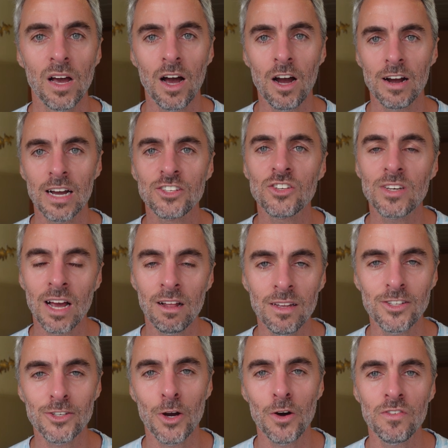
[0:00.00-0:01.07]
All right, so now
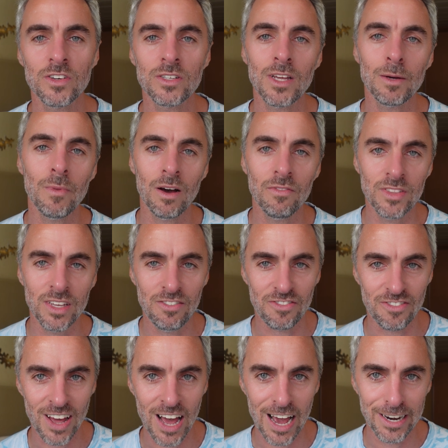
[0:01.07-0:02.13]
let's go over some of the
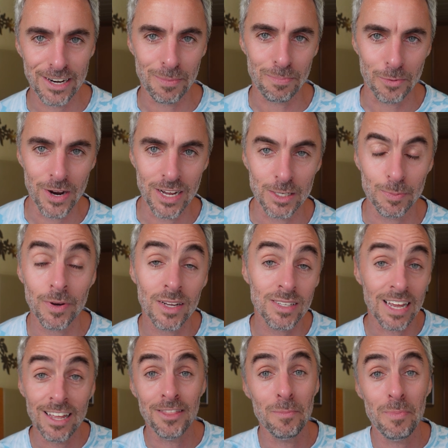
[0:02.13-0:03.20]
fine print, because
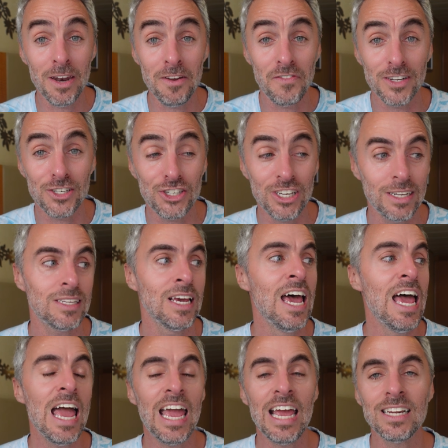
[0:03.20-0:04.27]
in the benefit sheet,
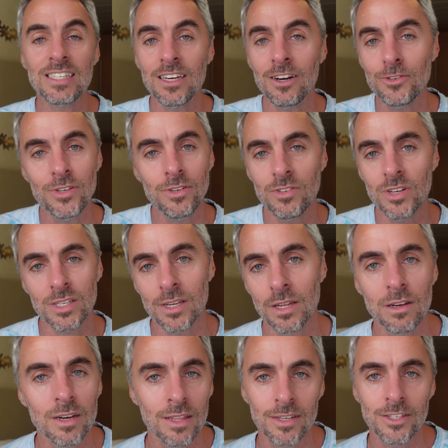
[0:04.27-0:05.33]
it tells you just to
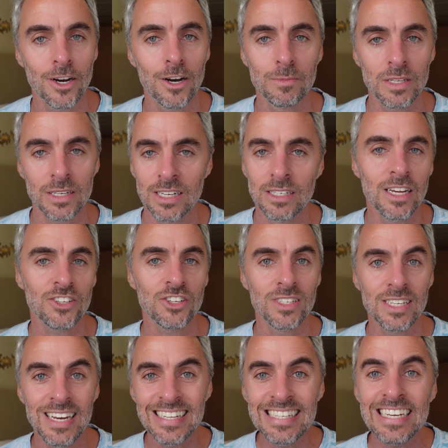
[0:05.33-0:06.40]
look at the terms and conditions.
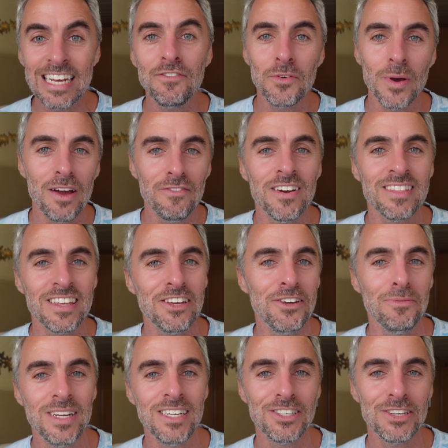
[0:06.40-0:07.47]
It doesn't give you everything
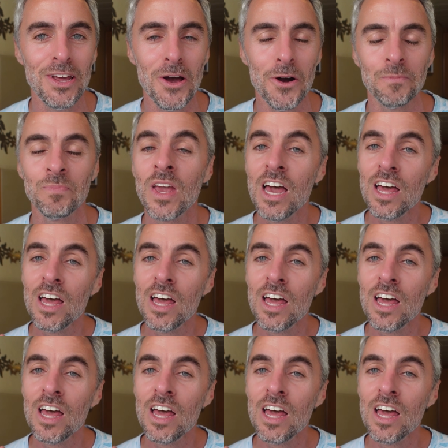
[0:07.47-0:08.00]
you need to know.